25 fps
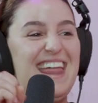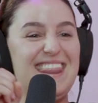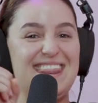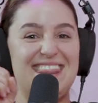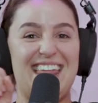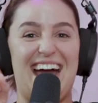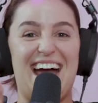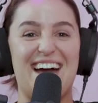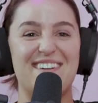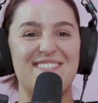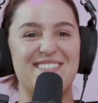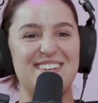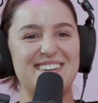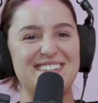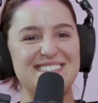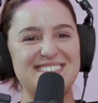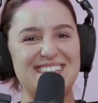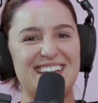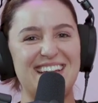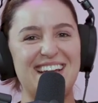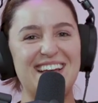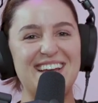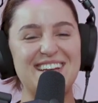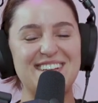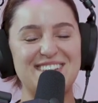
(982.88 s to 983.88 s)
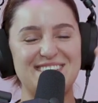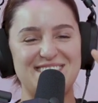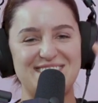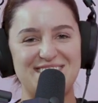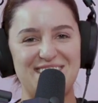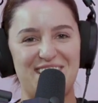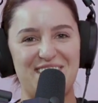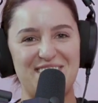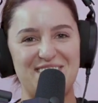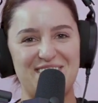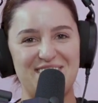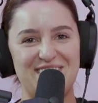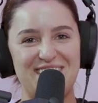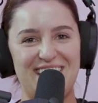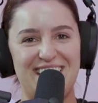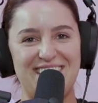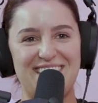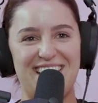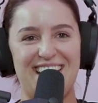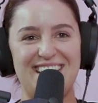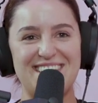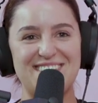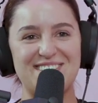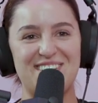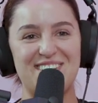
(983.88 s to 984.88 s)
That was so good.
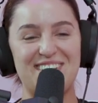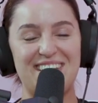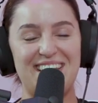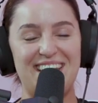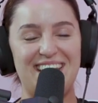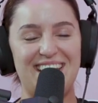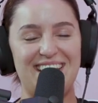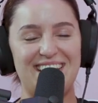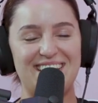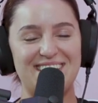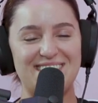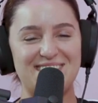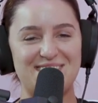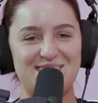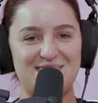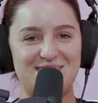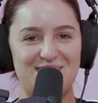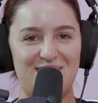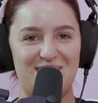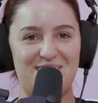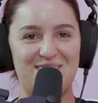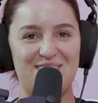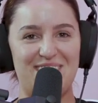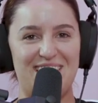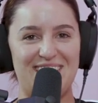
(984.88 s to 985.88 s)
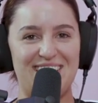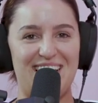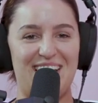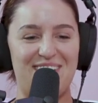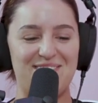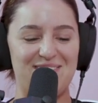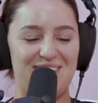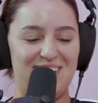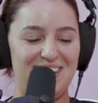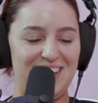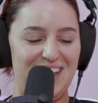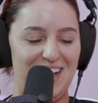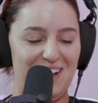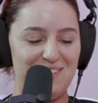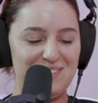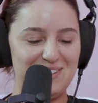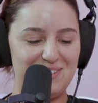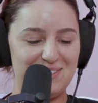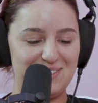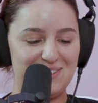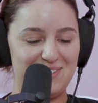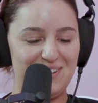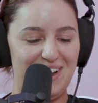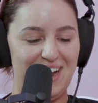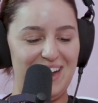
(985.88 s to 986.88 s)
And that joke hit so well. Everyone laughed. It
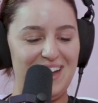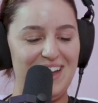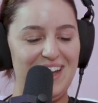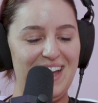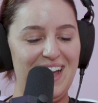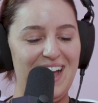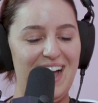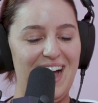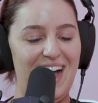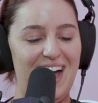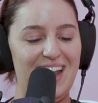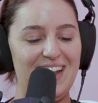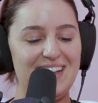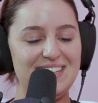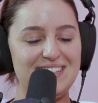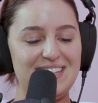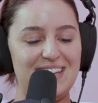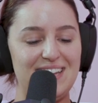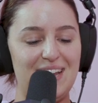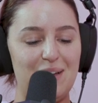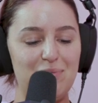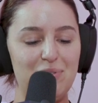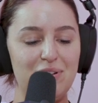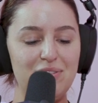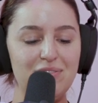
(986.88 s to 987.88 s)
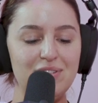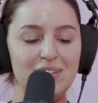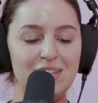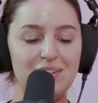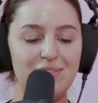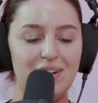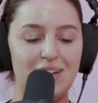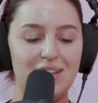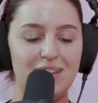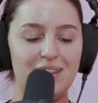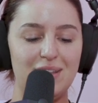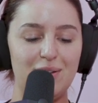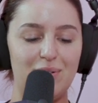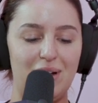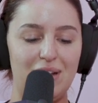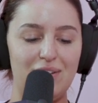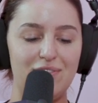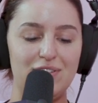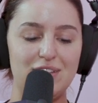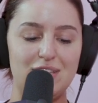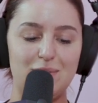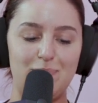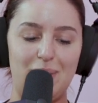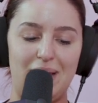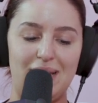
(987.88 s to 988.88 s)
was great. And I said, I'm not really the one
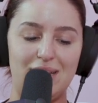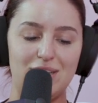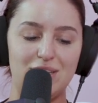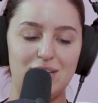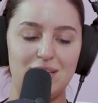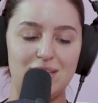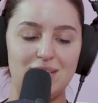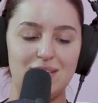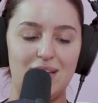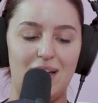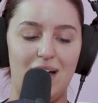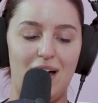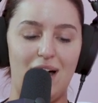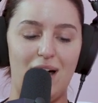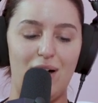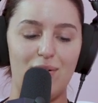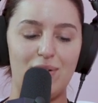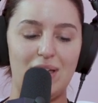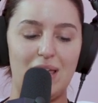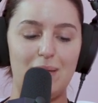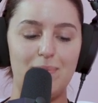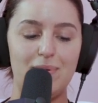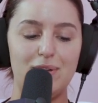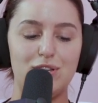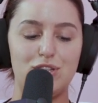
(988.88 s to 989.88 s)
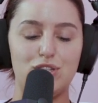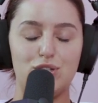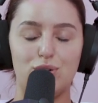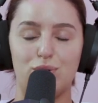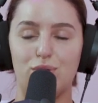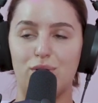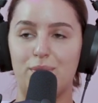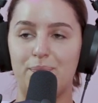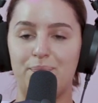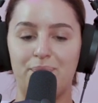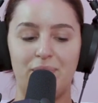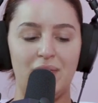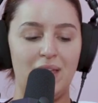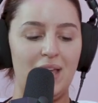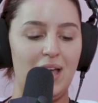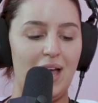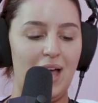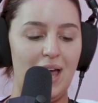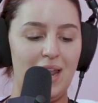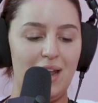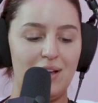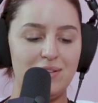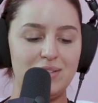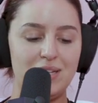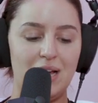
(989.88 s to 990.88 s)
for speeches. I'll keep it short.
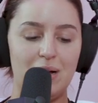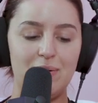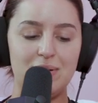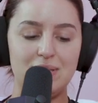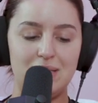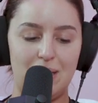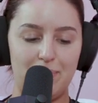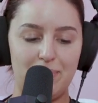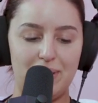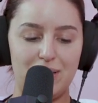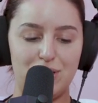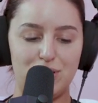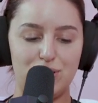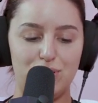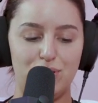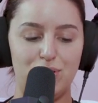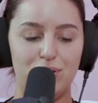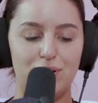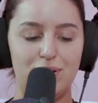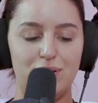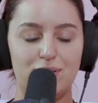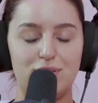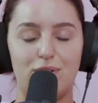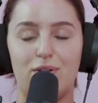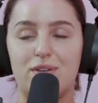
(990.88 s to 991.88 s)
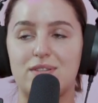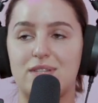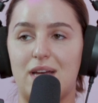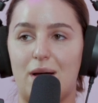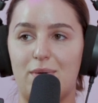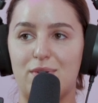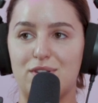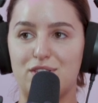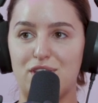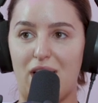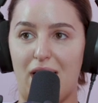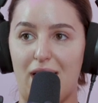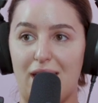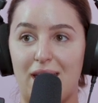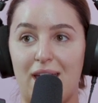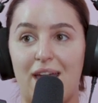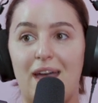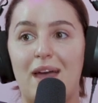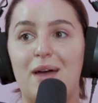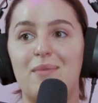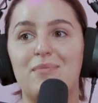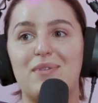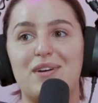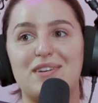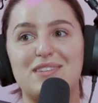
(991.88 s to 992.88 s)
And I'll start with something short. So I'll start with Jay
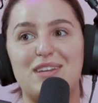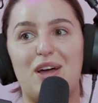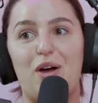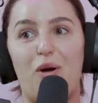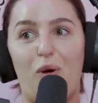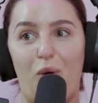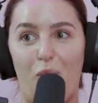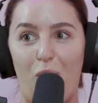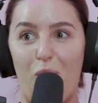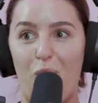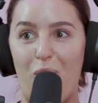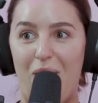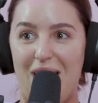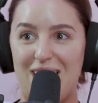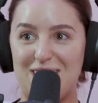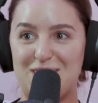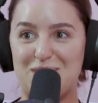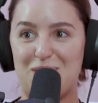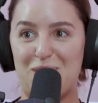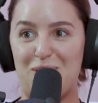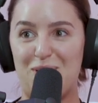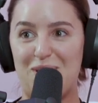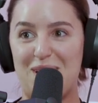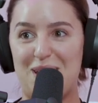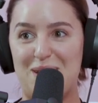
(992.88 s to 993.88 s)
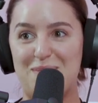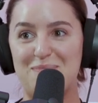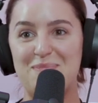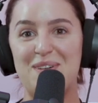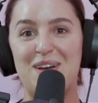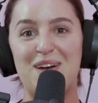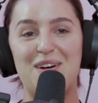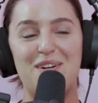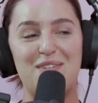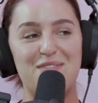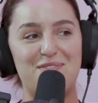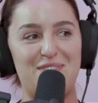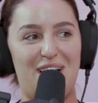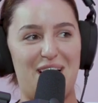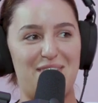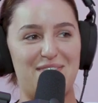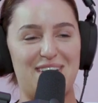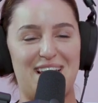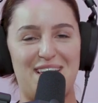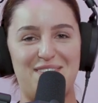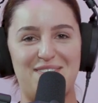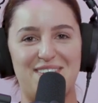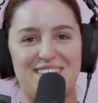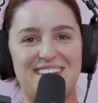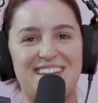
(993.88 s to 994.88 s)
because I always call him
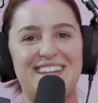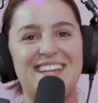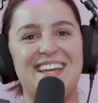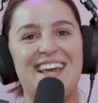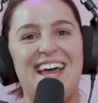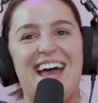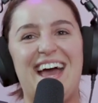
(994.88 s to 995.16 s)
5'11".